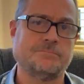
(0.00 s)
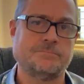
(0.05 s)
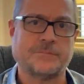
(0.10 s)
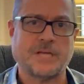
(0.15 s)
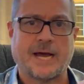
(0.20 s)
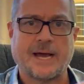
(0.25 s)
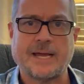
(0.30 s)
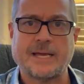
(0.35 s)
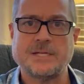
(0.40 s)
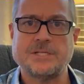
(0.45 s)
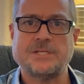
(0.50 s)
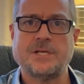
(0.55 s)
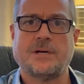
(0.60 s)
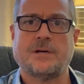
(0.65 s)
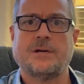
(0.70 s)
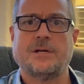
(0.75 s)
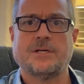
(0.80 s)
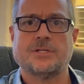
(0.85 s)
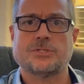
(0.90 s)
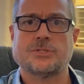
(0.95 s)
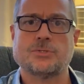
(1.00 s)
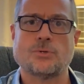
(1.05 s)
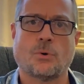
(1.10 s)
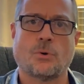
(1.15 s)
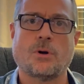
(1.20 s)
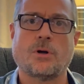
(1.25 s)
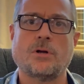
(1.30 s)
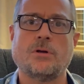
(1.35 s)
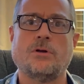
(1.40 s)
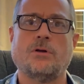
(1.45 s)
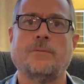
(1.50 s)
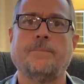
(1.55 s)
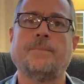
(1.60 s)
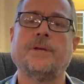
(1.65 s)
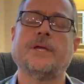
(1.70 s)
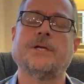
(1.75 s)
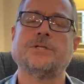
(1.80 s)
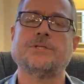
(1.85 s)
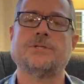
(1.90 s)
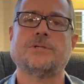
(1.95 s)
dietary, historical
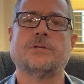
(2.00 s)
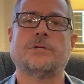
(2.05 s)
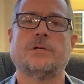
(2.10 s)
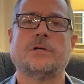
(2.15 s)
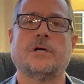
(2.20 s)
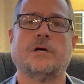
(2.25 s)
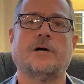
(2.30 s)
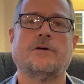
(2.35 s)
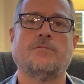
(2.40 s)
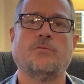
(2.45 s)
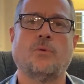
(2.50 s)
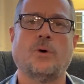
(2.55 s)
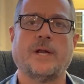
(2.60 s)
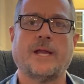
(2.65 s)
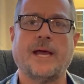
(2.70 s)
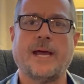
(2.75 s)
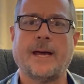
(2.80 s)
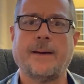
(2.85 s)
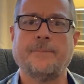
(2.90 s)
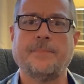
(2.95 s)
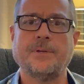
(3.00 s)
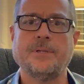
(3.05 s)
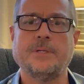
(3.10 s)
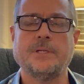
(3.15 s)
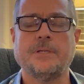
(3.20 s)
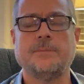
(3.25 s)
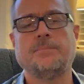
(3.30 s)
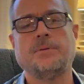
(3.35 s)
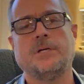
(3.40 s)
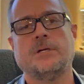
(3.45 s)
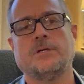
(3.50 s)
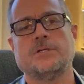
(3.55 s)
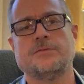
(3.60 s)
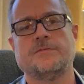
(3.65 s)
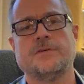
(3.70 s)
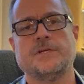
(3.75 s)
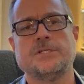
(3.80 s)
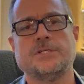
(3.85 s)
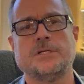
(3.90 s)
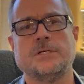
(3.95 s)
picture of what happened in Peter's
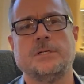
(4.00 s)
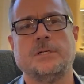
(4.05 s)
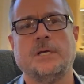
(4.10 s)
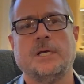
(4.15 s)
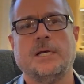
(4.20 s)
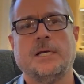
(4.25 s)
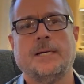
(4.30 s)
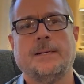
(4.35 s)
vision,